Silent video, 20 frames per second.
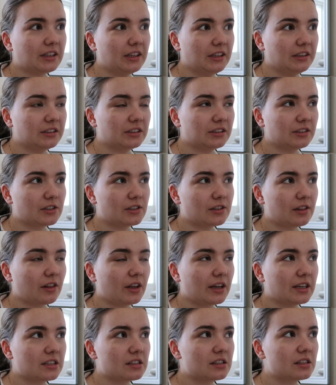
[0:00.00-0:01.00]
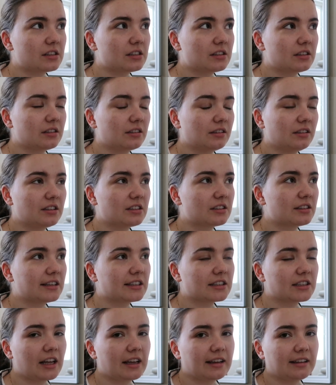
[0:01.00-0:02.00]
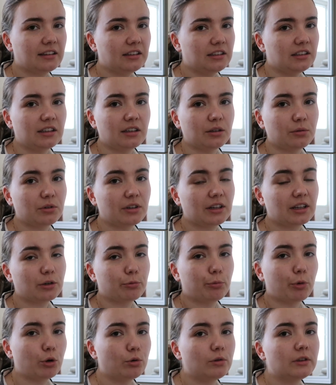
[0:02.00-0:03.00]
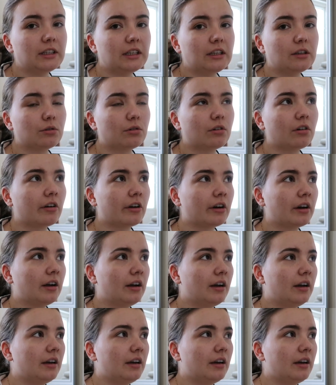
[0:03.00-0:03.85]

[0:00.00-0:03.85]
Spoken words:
that it's less likely that it will get moldy or